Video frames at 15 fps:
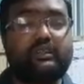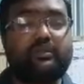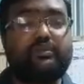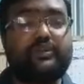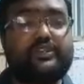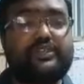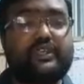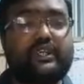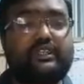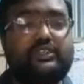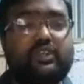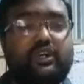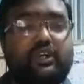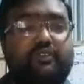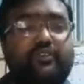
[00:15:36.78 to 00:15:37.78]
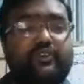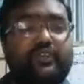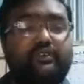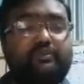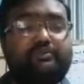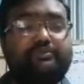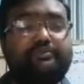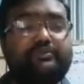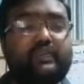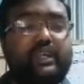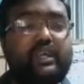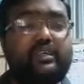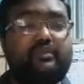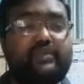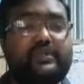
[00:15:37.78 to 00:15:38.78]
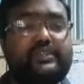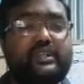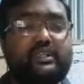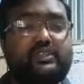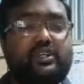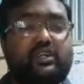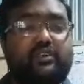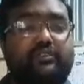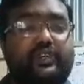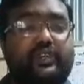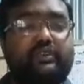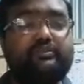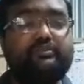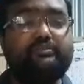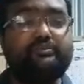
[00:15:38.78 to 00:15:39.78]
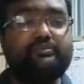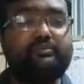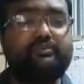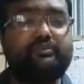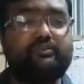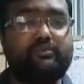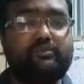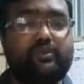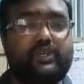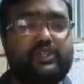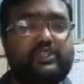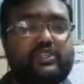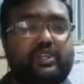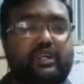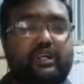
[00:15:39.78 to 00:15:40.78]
Physical geography. In physical geography, first